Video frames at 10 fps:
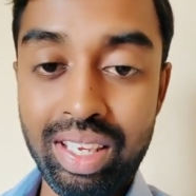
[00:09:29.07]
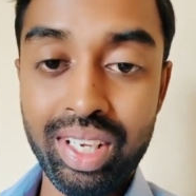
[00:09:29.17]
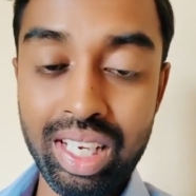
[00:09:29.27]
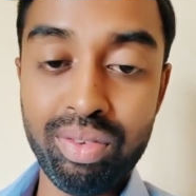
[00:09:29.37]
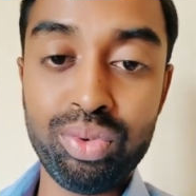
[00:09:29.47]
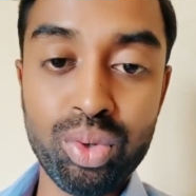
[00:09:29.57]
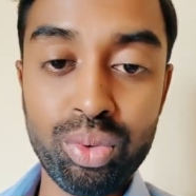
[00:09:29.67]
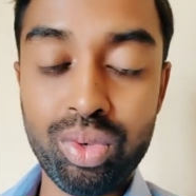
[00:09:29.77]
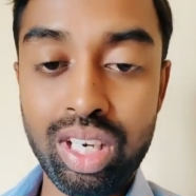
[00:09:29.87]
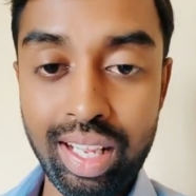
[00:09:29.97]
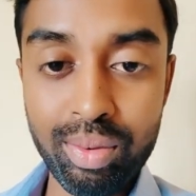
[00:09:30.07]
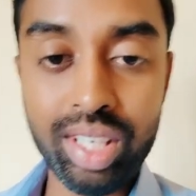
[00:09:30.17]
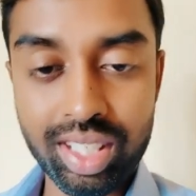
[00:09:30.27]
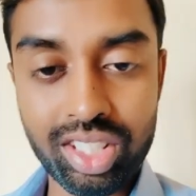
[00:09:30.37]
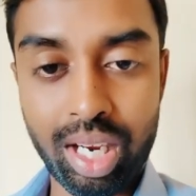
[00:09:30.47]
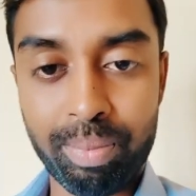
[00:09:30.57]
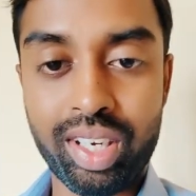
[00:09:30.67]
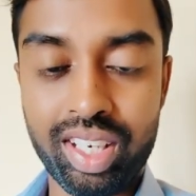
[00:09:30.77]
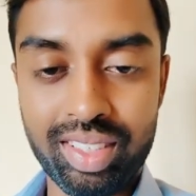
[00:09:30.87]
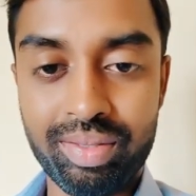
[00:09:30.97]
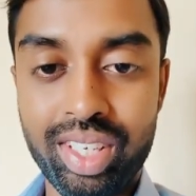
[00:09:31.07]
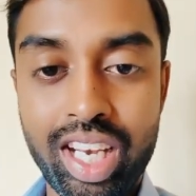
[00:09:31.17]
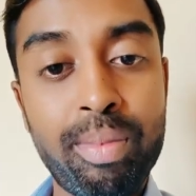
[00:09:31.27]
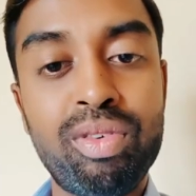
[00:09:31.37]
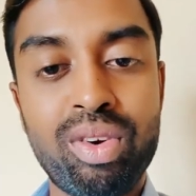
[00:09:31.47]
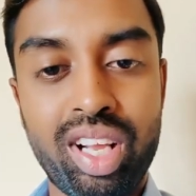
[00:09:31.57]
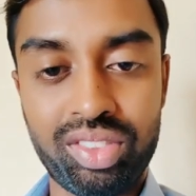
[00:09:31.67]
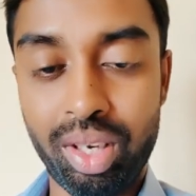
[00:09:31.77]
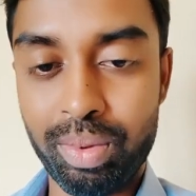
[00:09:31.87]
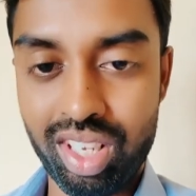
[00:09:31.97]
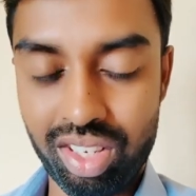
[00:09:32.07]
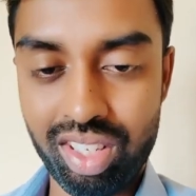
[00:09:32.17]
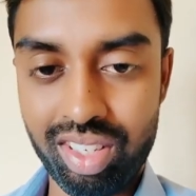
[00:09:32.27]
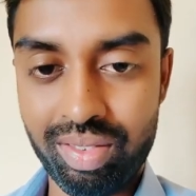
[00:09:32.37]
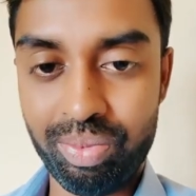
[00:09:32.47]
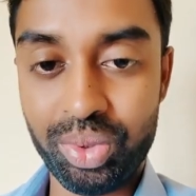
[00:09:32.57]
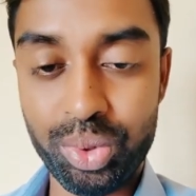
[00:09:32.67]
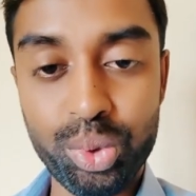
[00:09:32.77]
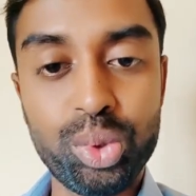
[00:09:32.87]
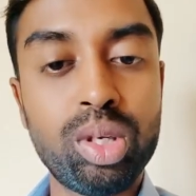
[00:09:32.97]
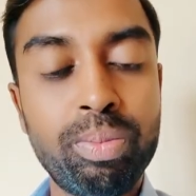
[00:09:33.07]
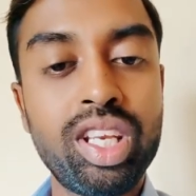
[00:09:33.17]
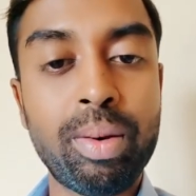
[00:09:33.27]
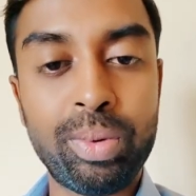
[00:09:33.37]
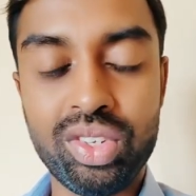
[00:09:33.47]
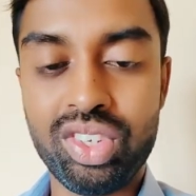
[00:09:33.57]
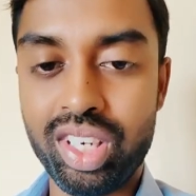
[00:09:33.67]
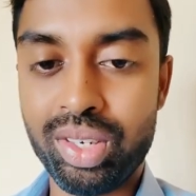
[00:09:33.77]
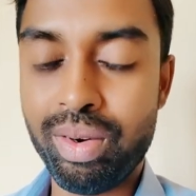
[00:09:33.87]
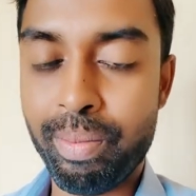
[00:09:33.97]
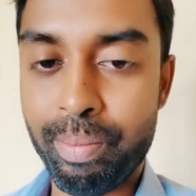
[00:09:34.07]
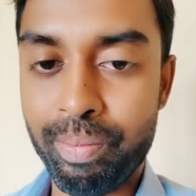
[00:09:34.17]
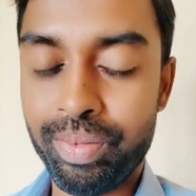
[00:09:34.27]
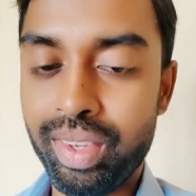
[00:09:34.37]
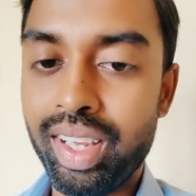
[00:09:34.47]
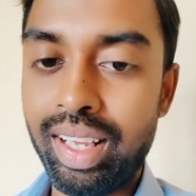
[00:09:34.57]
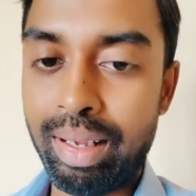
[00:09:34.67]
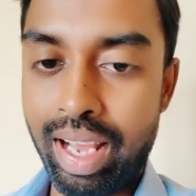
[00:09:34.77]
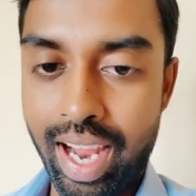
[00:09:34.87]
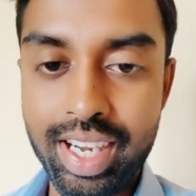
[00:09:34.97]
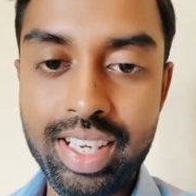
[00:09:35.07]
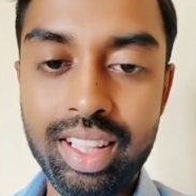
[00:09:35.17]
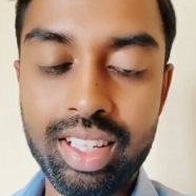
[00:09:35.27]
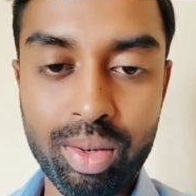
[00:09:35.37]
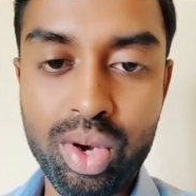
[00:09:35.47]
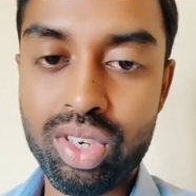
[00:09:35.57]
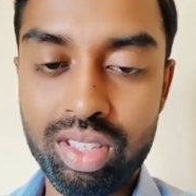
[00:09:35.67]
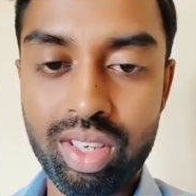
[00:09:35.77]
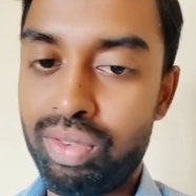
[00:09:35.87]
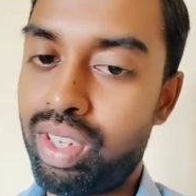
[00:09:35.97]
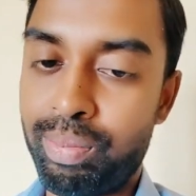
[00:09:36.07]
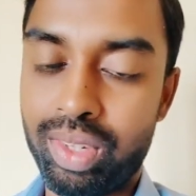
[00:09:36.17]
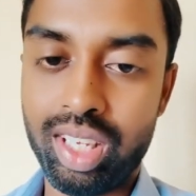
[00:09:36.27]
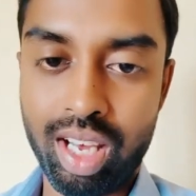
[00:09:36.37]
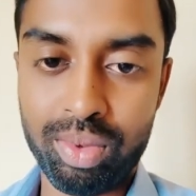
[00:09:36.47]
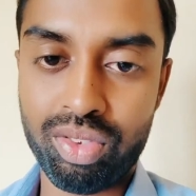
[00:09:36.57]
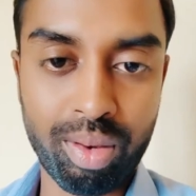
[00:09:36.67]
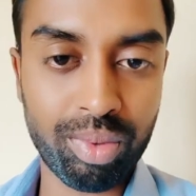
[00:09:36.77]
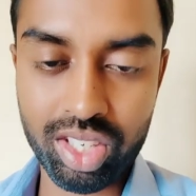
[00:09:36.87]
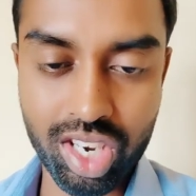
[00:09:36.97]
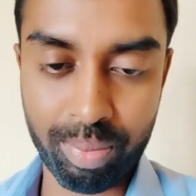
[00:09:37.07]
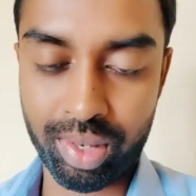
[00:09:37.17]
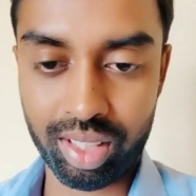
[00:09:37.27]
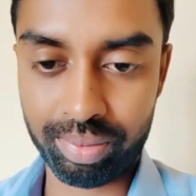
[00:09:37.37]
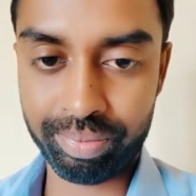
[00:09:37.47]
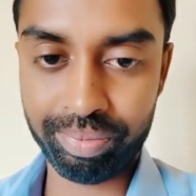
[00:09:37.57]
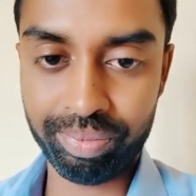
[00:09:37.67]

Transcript: Even if you leave that chapter day before examination, you should be in a position to handle the questions if something comes from that chapter.